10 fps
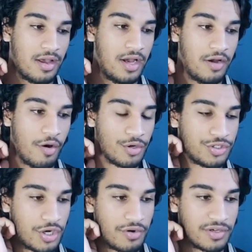her
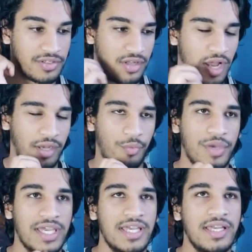and show, because like
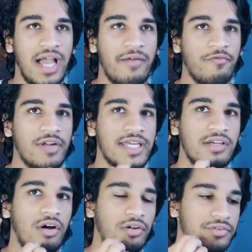we haven't really
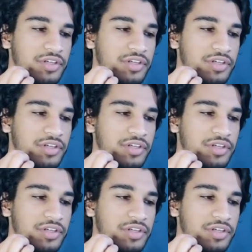got